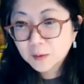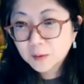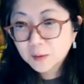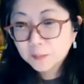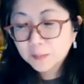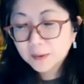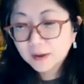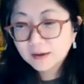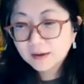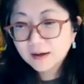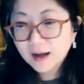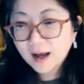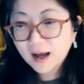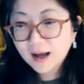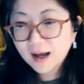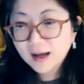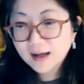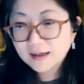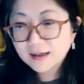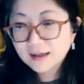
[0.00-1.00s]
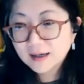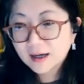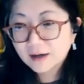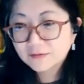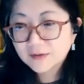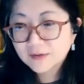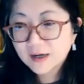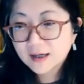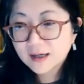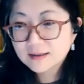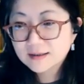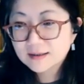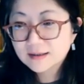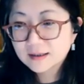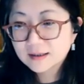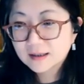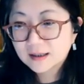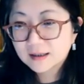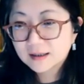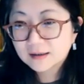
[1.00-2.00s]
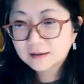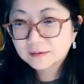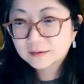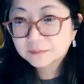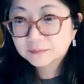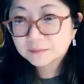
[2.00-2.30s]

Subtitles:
but I have not seen it.